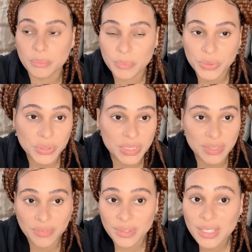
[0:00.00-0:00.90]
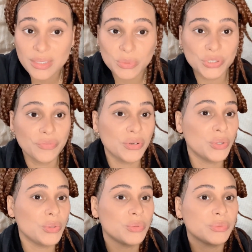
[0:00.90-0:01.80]
millions of things with your
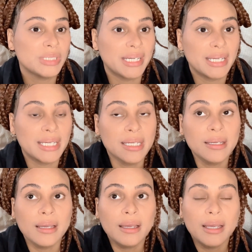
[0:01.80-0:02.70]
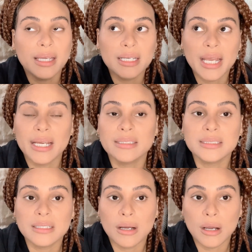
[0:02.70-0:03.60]
phone, like, it has
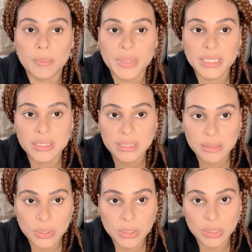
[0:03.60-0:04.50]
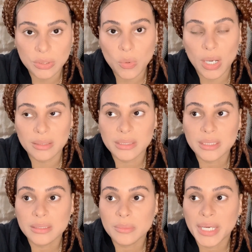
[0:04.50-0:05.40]
its good
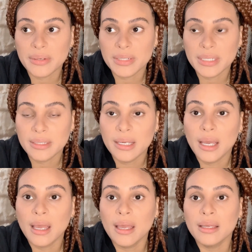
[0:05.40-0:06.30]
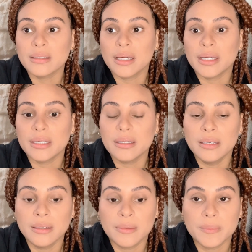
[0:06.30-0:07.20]
qualities about it. Like,
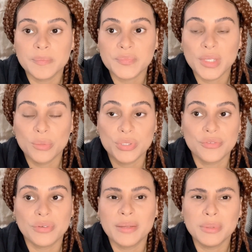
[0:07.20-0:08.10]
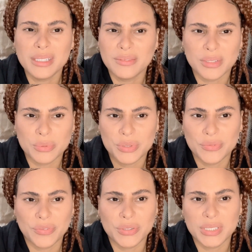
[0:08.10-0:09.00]
I believe they was the
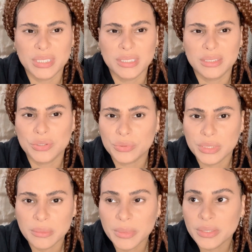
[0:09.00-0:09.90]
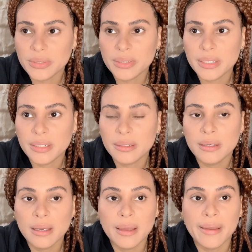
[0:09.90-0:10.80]
first in screen mirroring
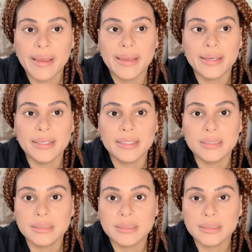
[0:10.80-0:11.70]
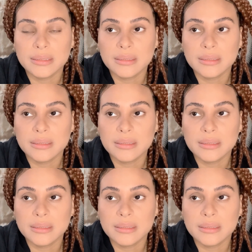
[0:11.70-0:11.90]
and